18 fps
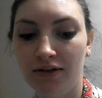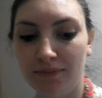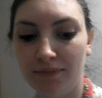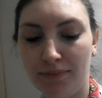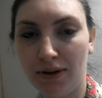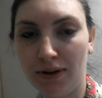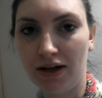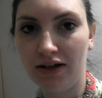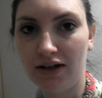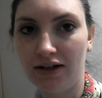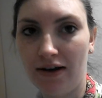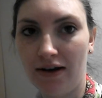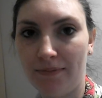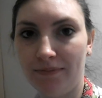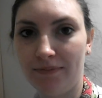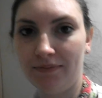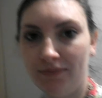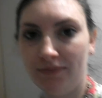But
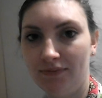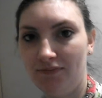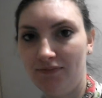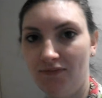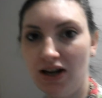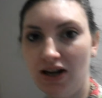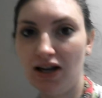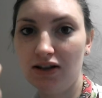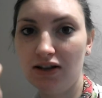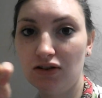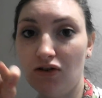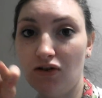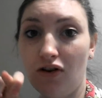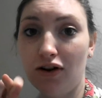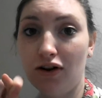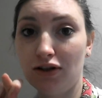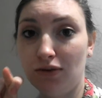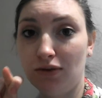fingers
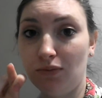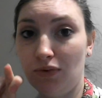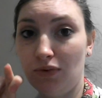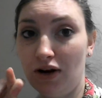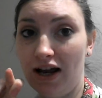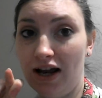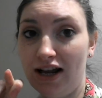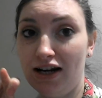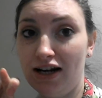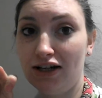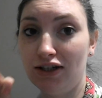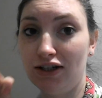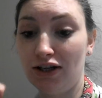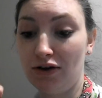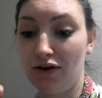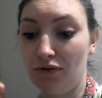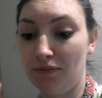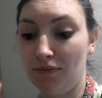crossed we're in
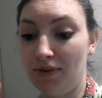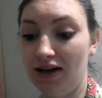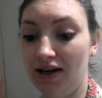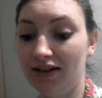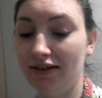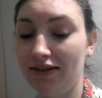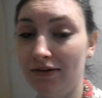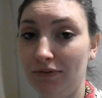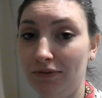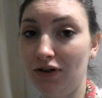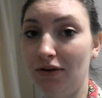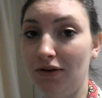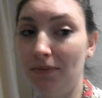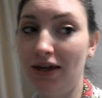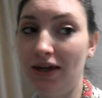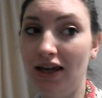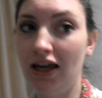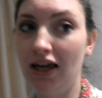soon because I'm going to
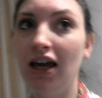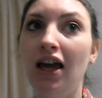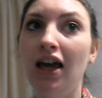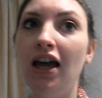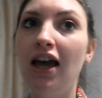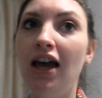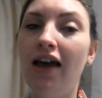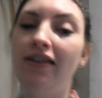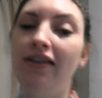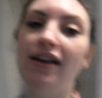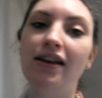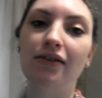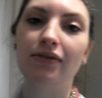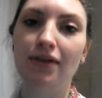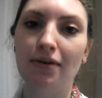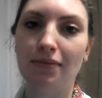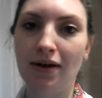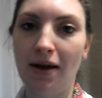be, at the end of
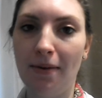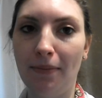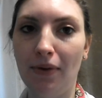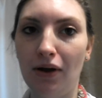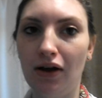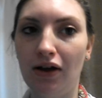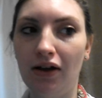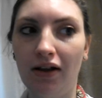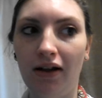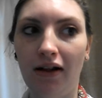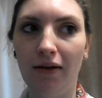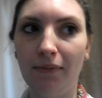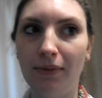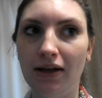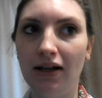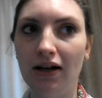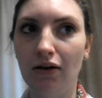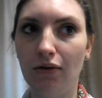September, I'll
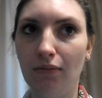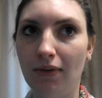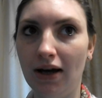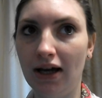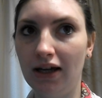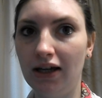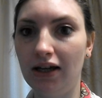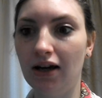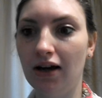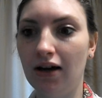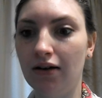be in on my